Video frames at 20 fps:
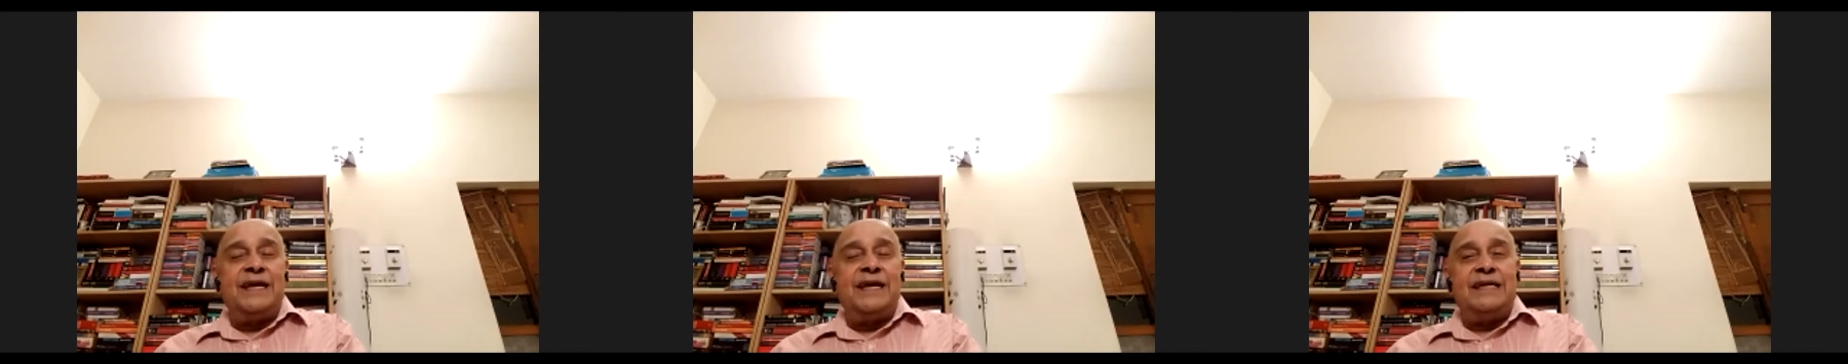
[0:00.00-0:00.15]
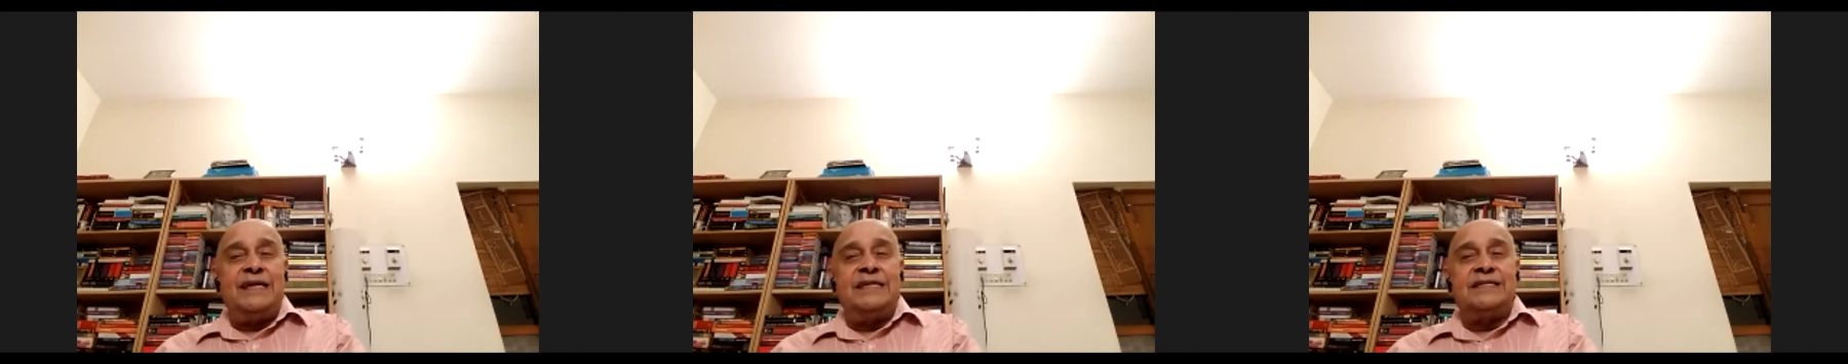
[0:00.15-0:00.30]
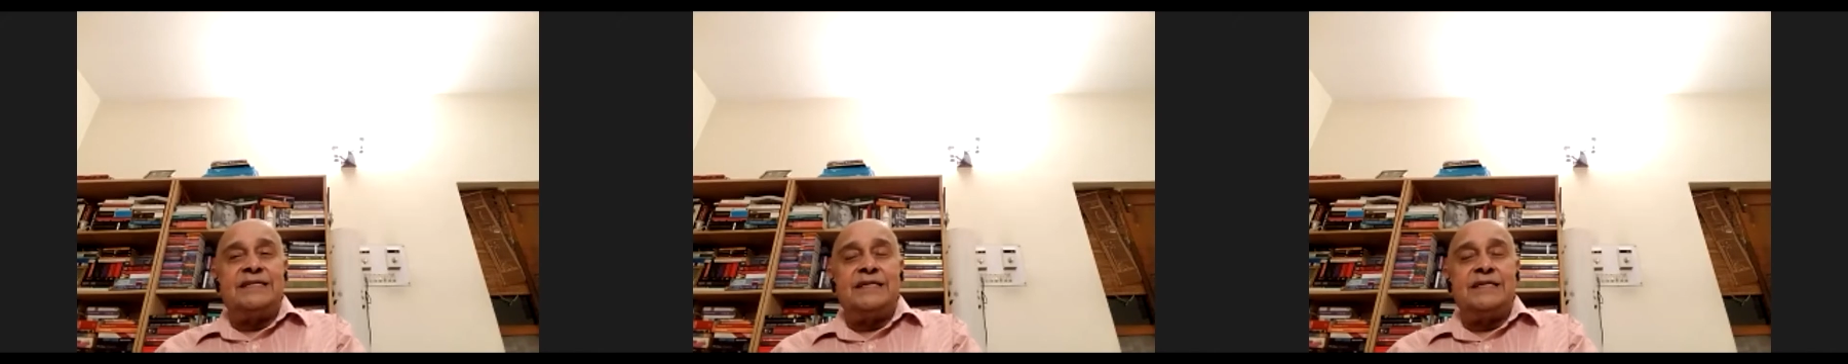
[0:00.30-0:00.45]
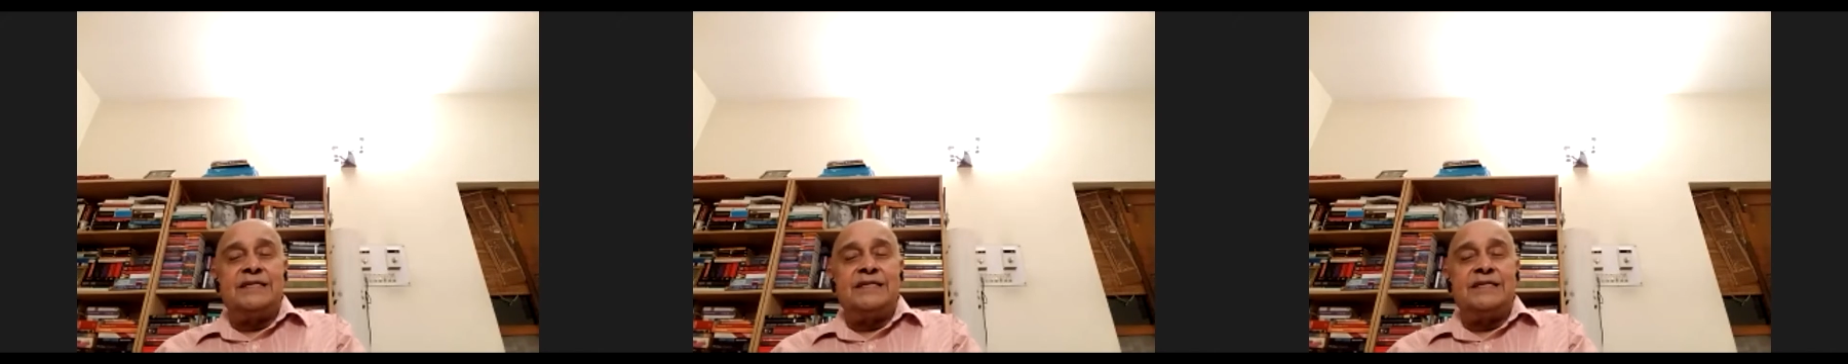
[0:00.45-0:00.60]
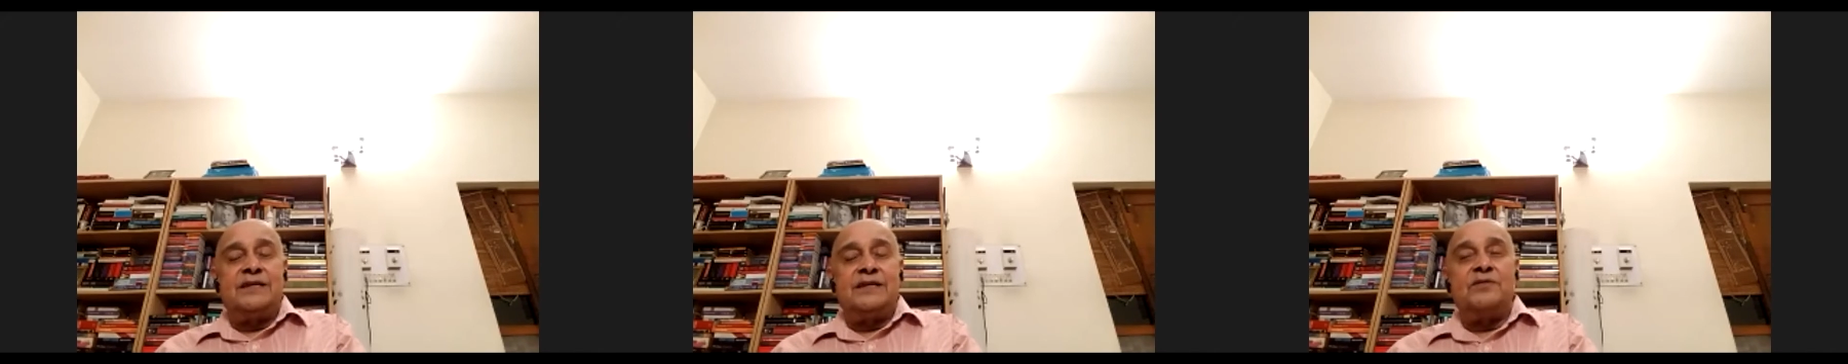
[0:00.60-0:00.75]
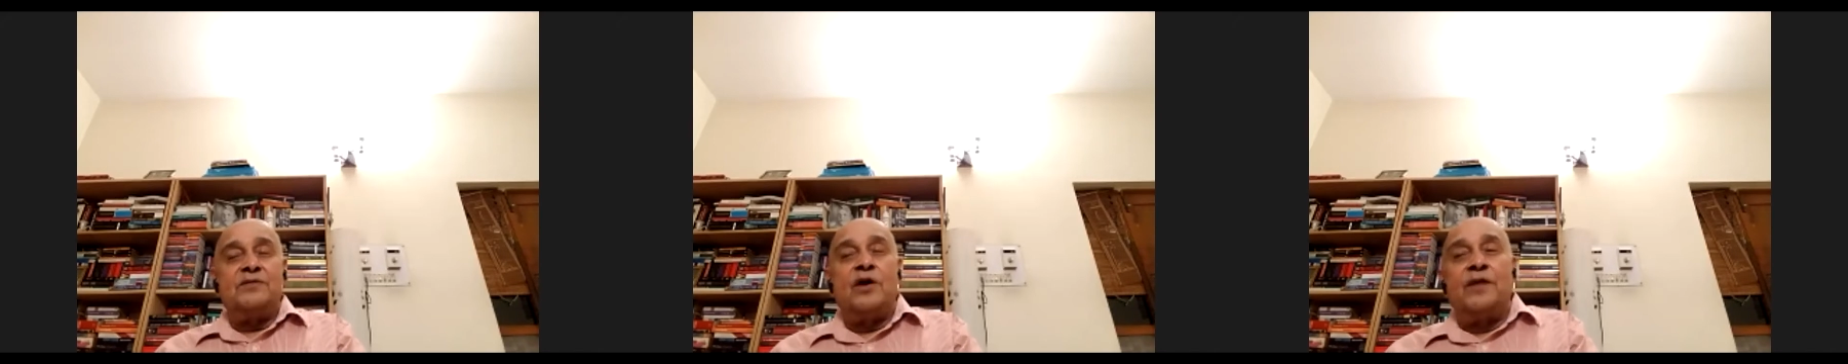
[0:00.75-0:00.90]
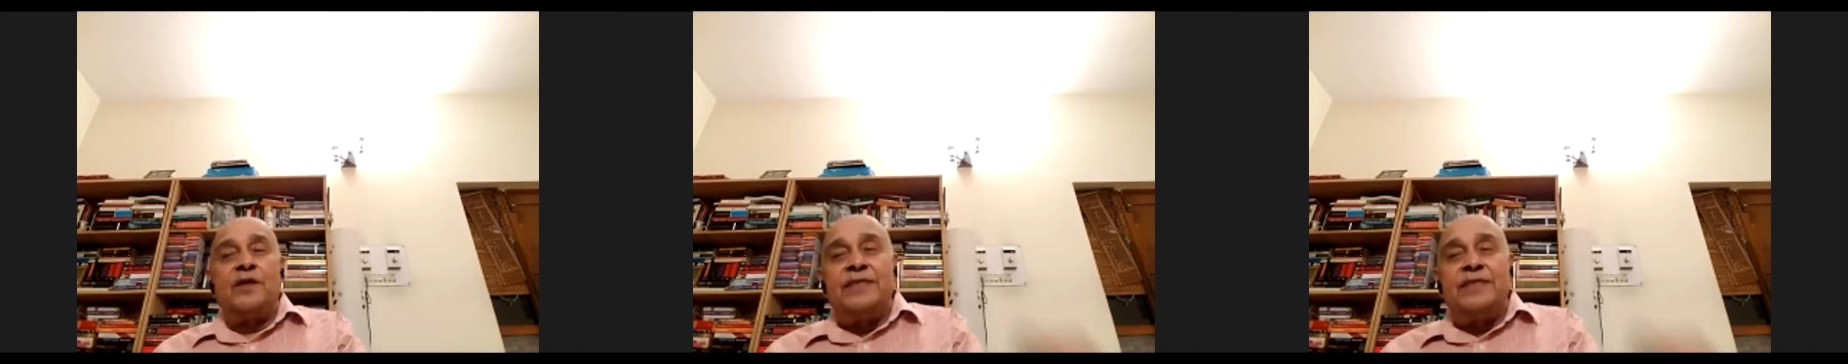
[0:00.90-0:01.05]
he says that
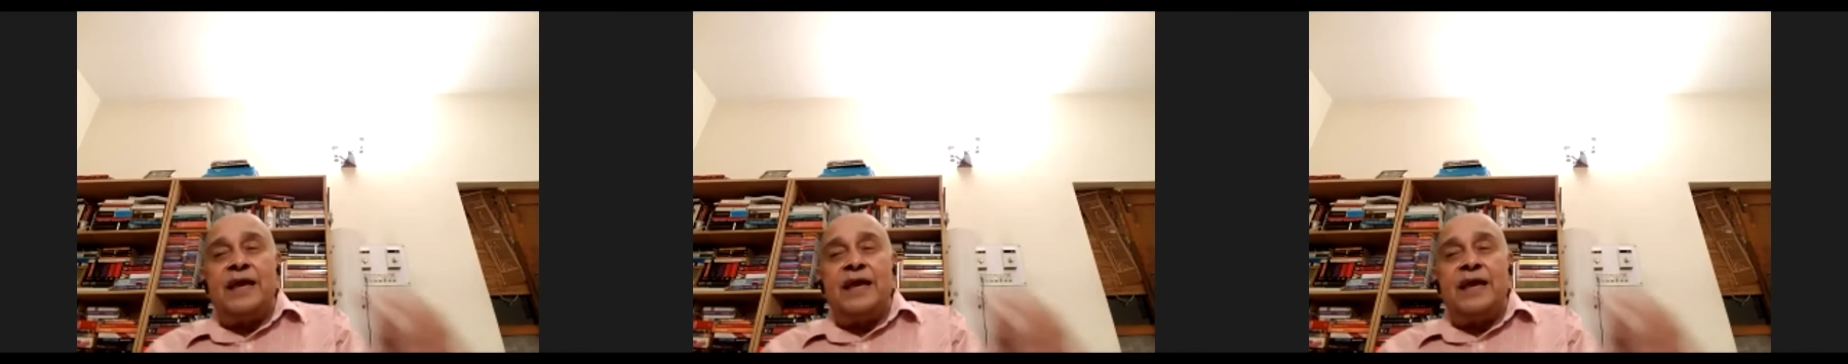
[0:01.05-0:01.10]
on the